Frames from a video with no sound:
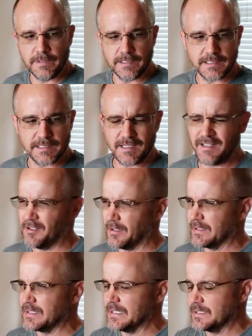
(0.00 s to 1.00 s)
It's not a
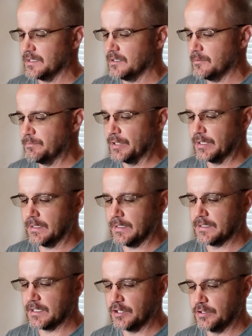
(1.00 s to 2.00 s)
lot of detail, but
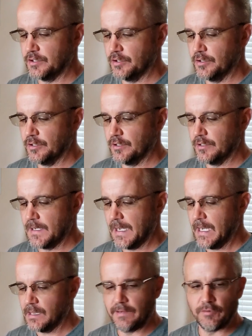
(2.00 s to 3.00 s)
it's a good
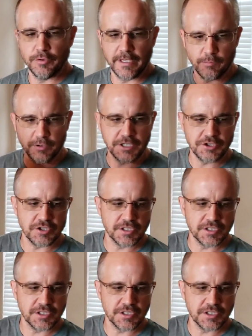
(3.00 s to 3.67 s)
high level that will get you